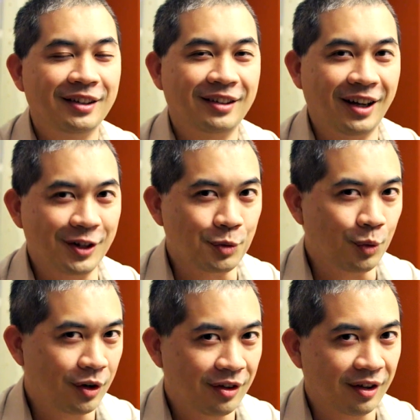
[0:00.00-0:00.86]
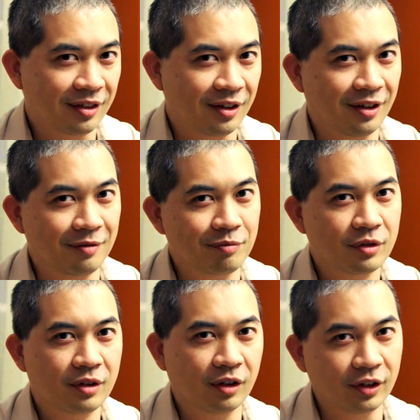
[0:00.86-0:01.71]
that is one of the
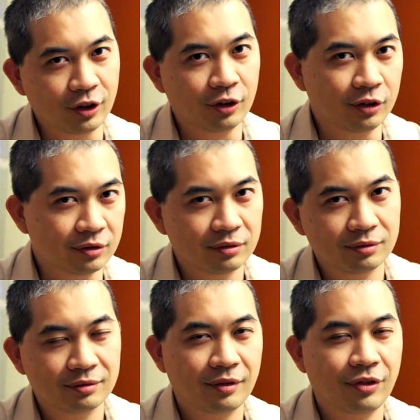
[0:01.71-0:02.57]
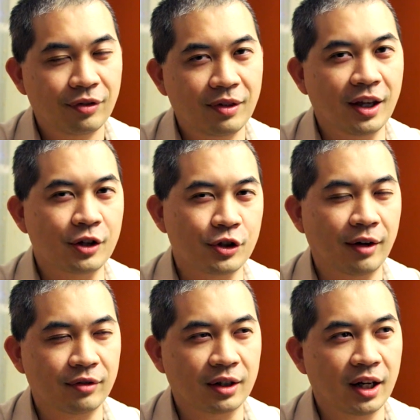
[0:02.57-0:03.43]
little things you
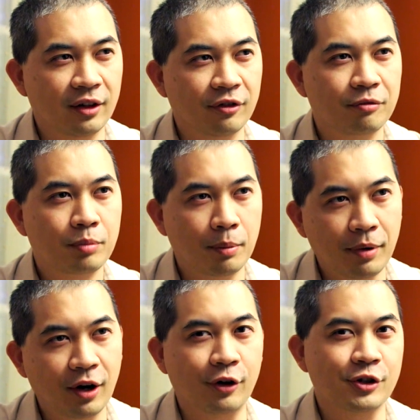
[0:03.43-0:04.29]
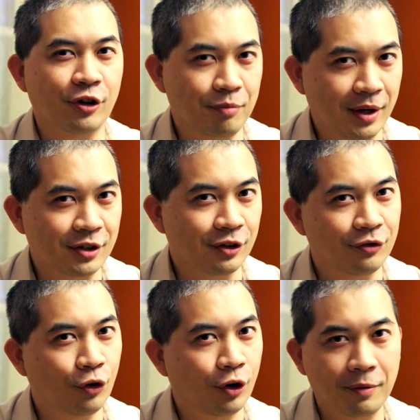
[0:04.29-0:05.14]
have to kind of prepare yourself mentally
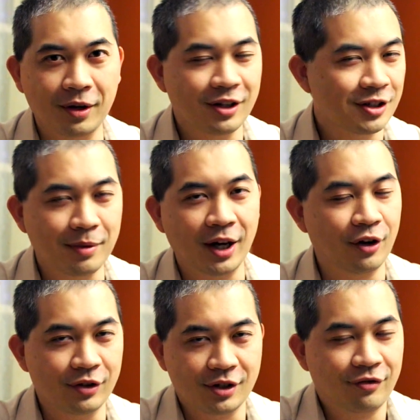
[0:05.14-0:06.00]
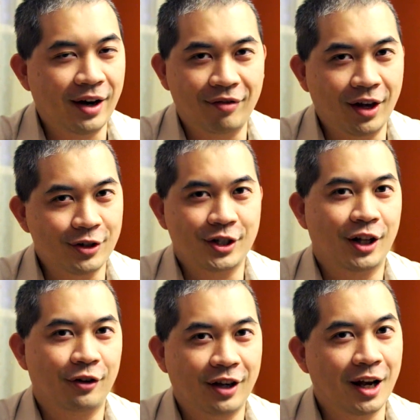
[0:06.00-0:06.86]
for. It doesn't matter if it's a
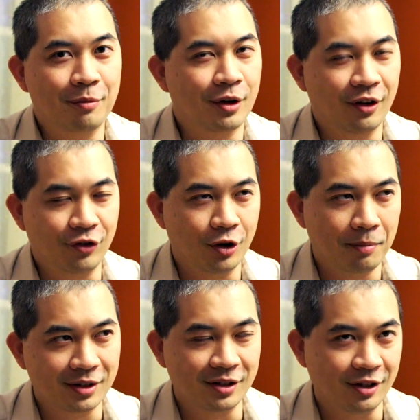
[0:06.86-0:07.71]
$5,000 camera if you're about to